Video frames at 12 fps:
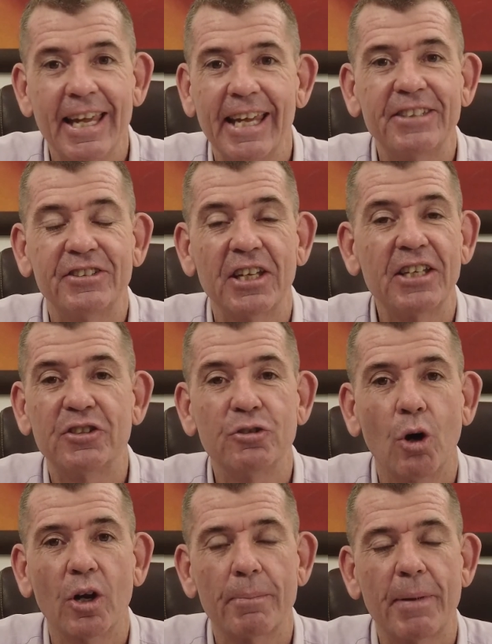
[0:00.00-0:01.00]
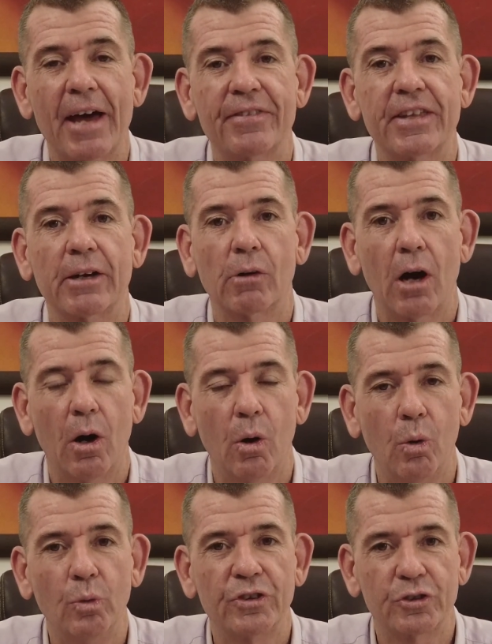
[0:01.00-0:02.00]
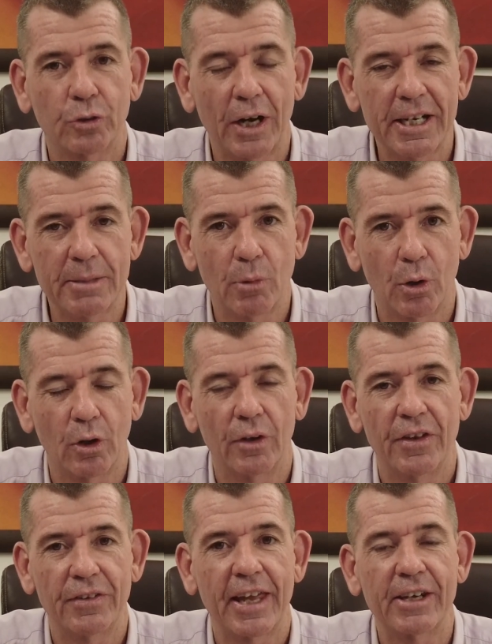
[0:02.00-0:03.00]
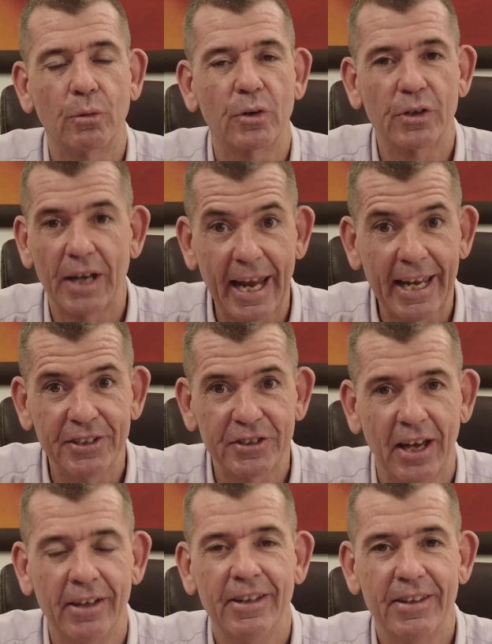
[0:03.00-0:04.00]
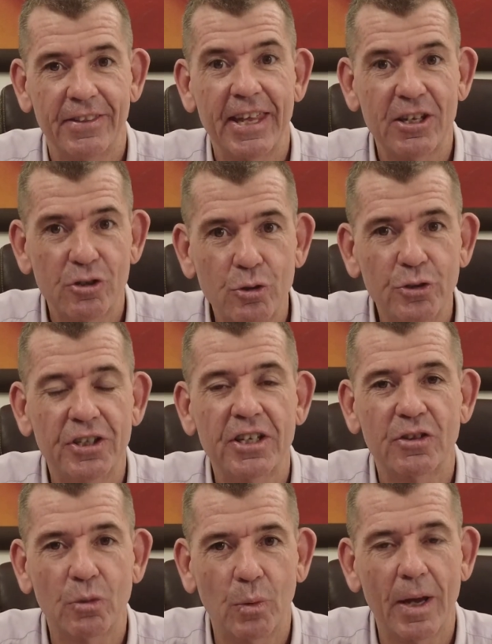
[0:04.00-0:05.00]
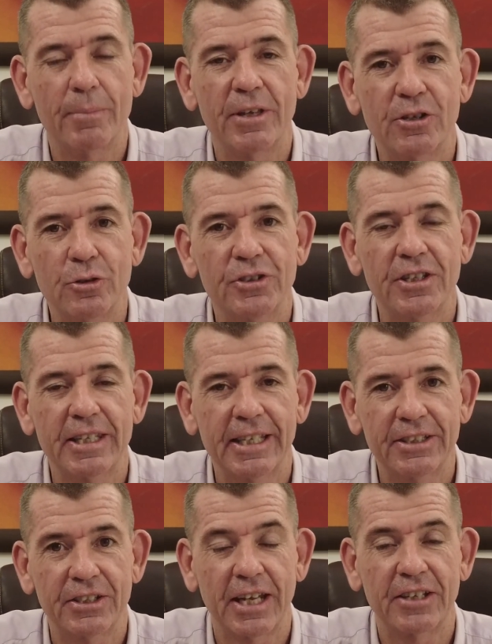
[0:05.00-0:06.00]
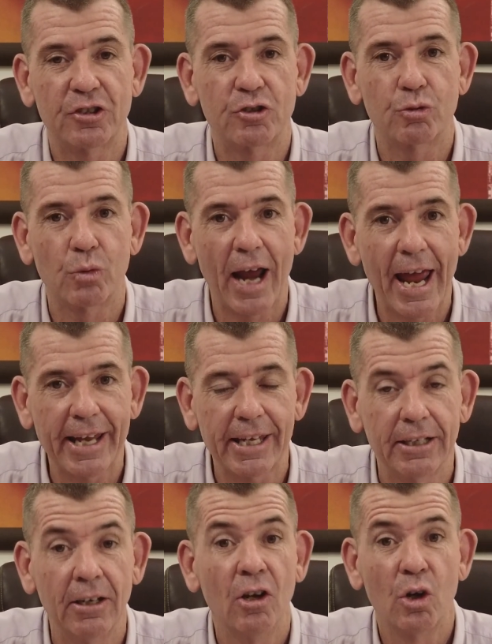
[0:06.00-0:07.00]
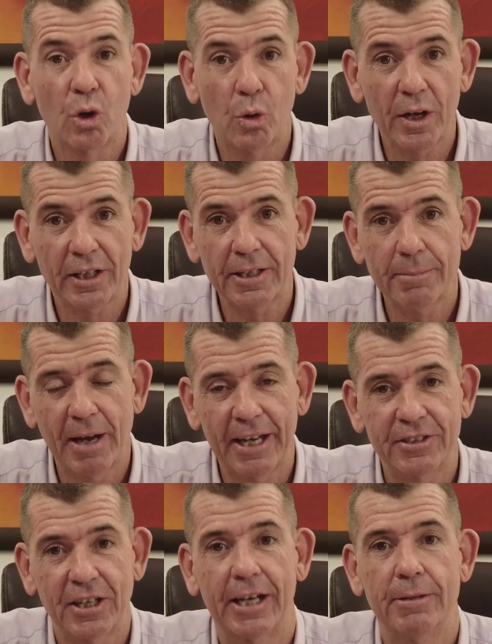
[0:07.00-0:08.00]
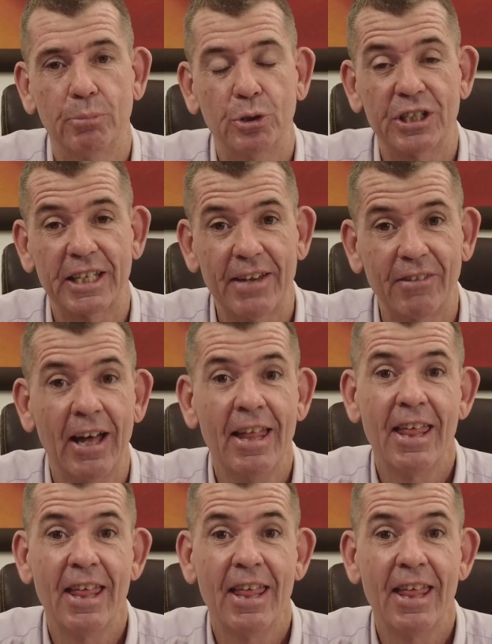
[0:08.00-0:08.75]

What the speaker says: It's not about their old training model that they could answer. They're using the web, they're using the internet to drag in, quickly maintain and put together.